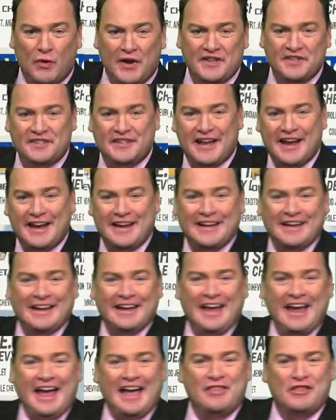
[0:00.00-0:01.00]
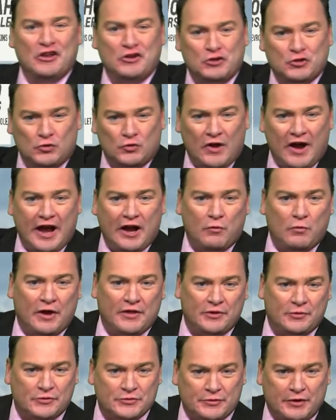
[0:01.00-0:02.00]
Wednesday. And then dry
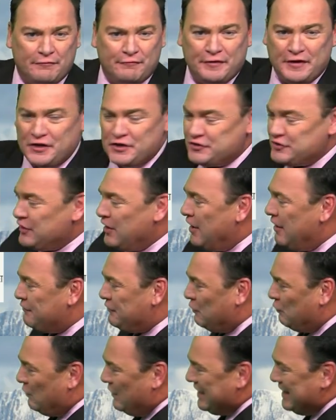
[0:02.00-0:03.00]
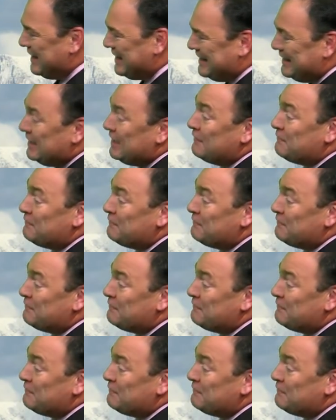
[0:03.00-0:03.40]
weather as we finish off the week,